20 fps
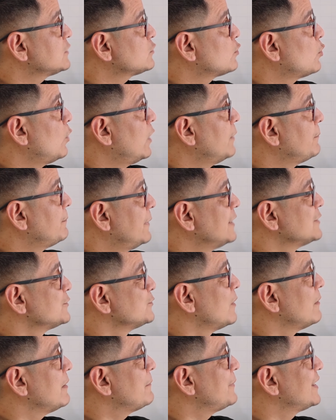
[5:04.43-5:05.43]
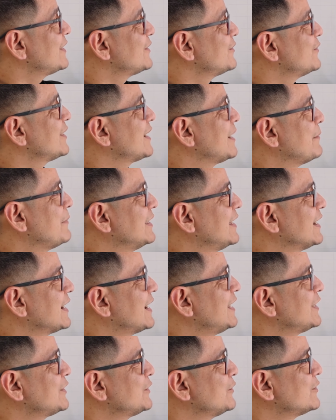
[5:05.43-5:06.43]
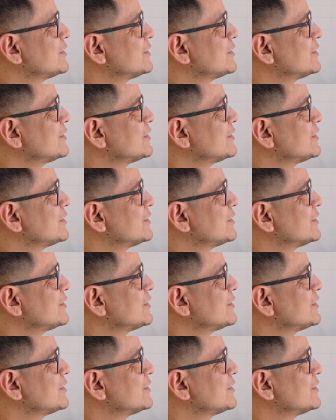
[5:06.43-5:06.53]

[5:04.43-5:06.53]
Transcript: plus 9, which gives me 14.